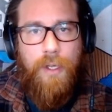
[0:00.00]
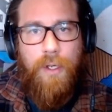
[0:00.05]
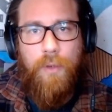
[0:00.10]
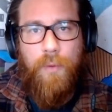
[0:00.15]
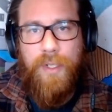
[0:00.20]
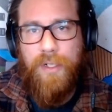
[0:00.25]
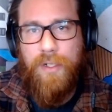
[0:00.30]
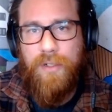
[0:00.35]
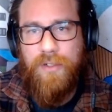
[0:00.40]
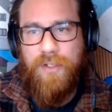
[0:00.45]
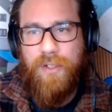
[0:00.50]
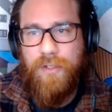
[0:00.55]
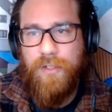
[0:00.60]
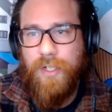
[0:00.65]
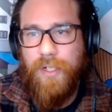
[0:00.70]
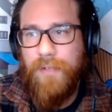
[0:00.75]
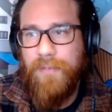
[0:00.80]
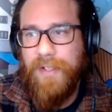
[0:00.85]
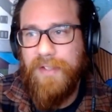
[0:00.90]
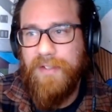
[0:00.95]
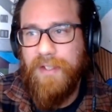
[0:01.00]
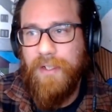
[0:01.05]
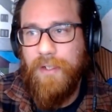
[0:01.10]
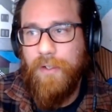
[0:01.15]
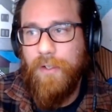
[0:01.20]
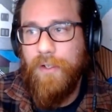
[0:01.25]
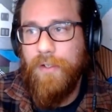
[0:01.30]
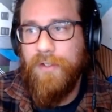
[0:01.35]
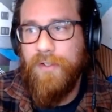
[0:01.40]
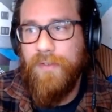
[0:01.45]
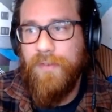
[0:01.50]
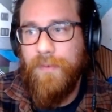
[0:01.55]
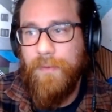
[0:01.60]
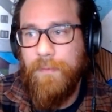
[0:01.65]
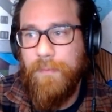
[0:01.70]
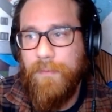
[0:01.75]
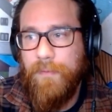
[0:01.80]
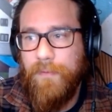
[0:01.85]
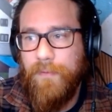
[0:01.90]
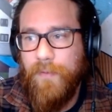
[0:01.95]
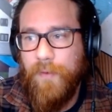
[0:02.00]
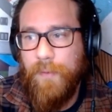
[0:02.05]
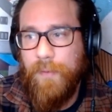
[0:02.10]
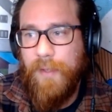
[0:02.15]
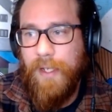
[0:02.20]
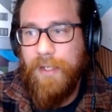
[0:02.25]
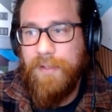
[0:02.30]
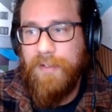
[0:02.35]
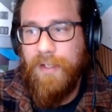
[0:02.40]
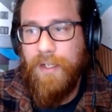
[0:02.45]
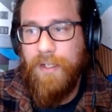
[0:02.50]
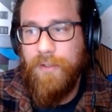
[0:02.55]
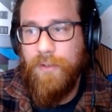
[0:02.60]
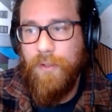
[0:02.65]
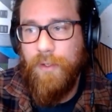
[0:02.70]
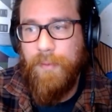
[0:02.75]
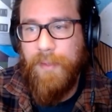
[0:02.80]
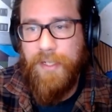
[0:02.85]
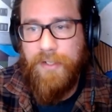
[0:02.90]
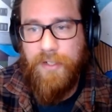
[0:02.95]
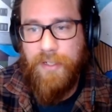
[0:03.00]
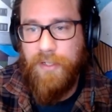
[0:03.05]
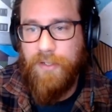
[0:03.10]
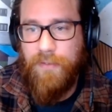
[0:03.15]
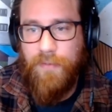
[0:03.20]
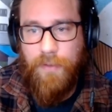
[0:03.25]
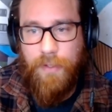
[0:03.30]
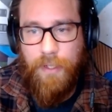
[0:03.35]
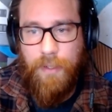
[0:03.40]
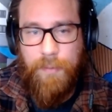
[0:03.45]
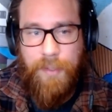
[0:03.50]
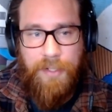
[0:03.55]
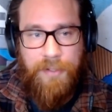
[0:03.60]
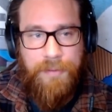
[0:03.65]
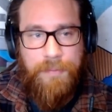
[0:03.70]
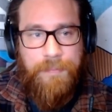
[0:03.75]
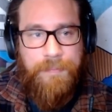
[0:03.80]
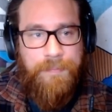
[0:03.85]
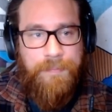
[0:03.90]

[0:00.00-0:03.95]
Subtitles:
We can also drive SLOs from that data, or metrics for that matter.